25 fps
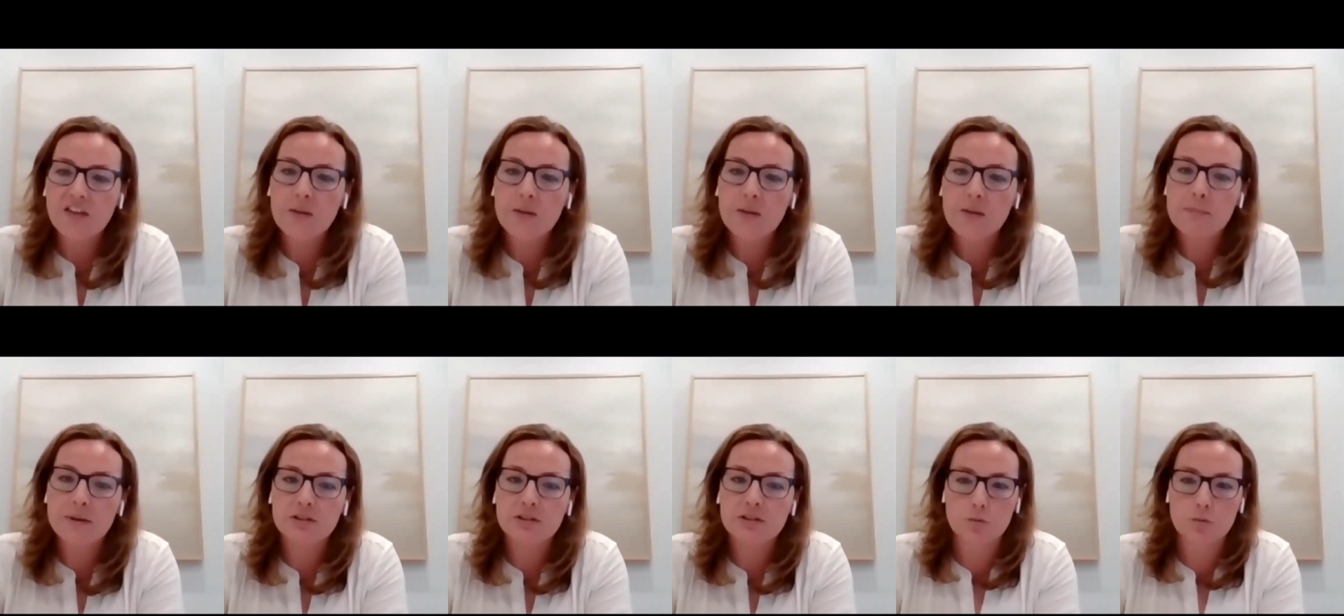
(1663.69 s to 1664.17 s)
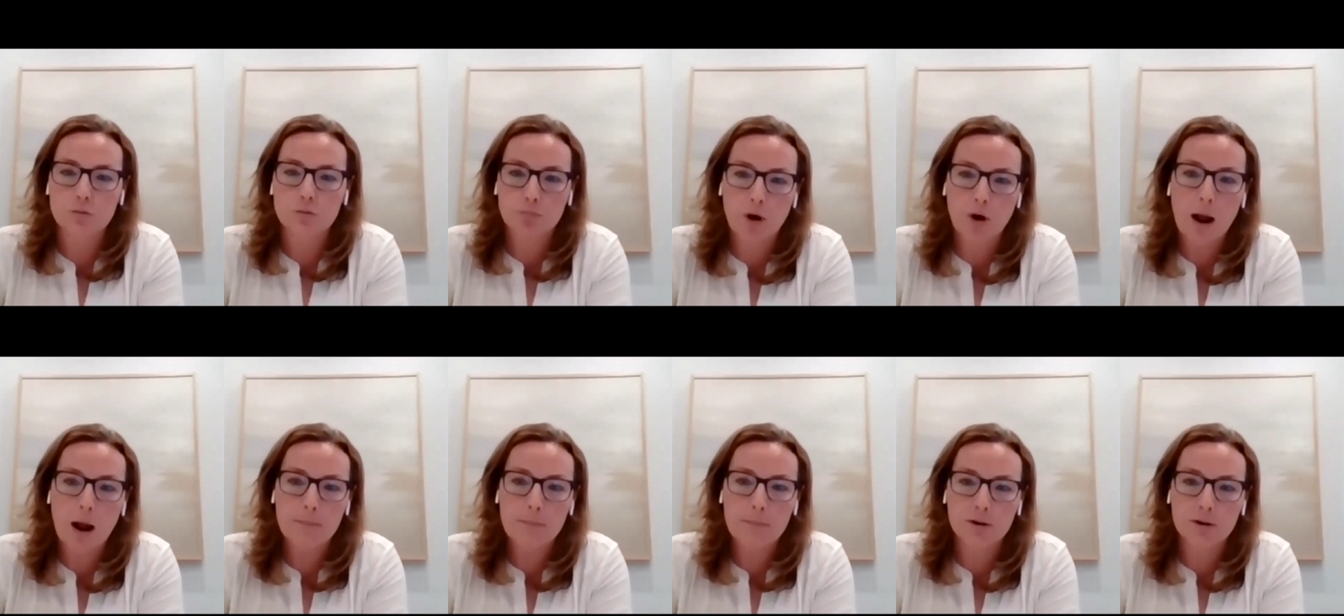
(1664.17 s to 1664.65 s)
and that the
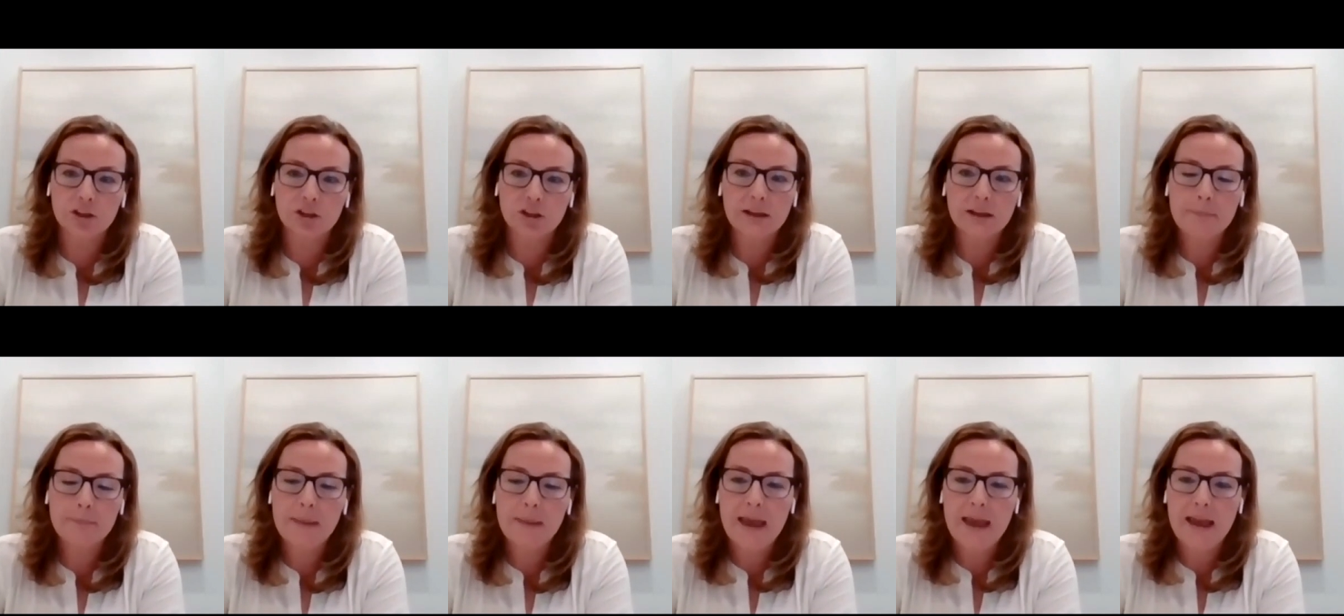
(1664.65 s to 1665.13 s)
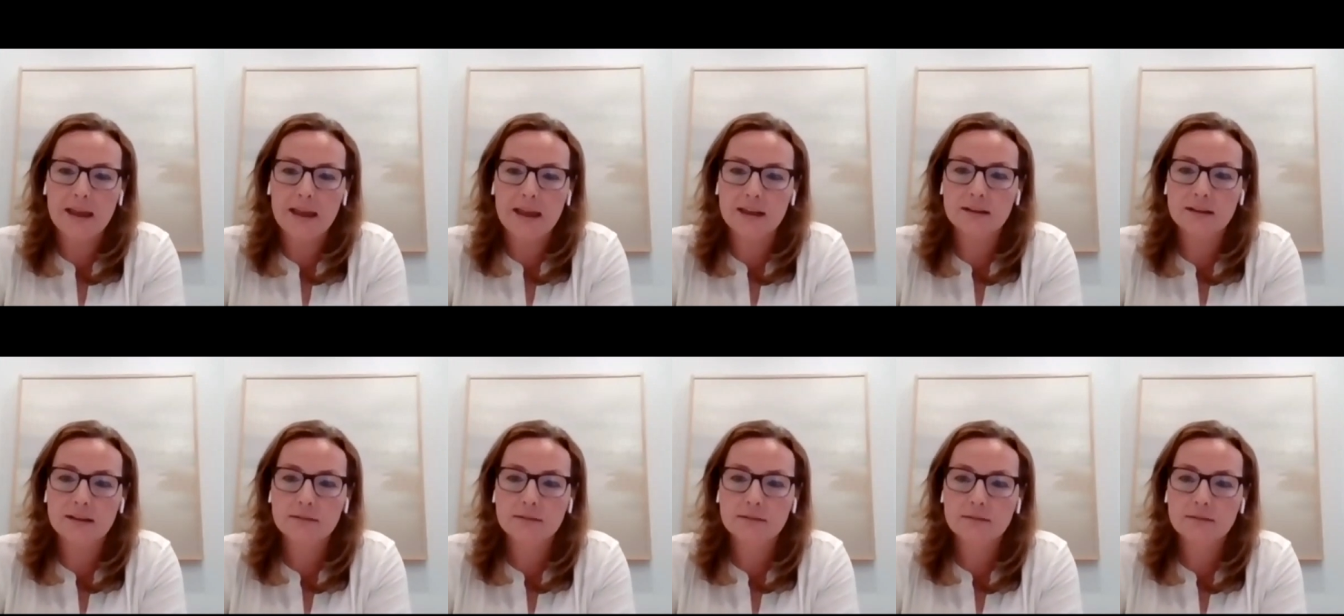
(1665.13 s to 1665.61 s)
bills are properly
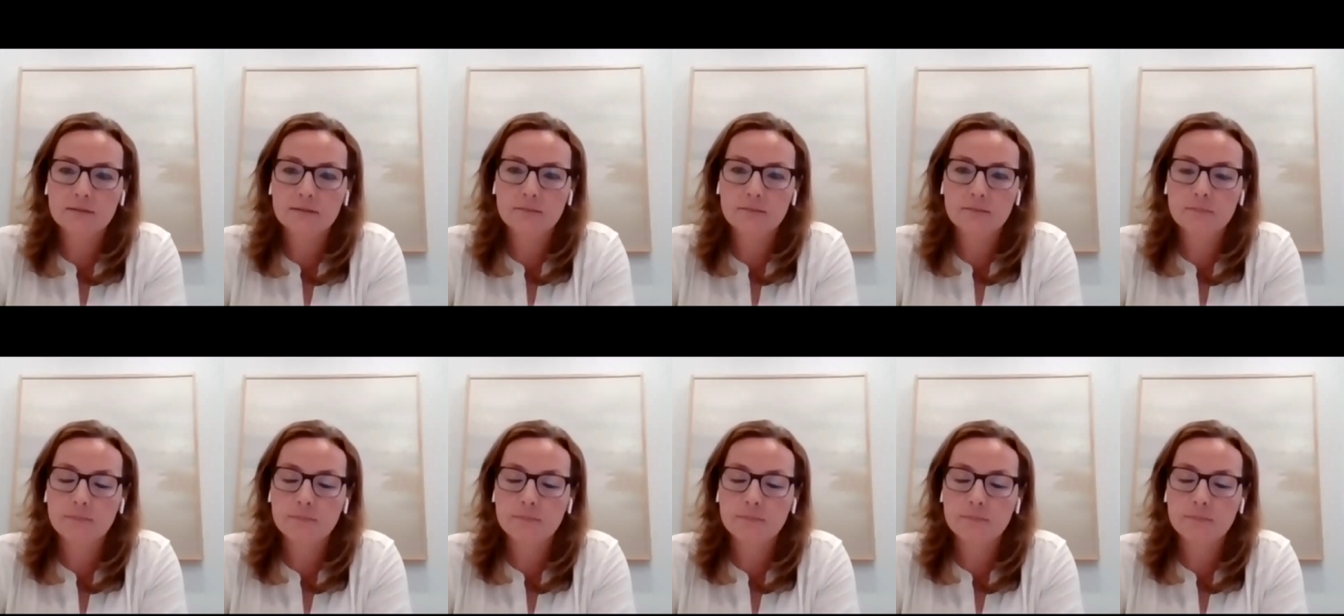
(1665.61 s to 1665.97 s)
paid.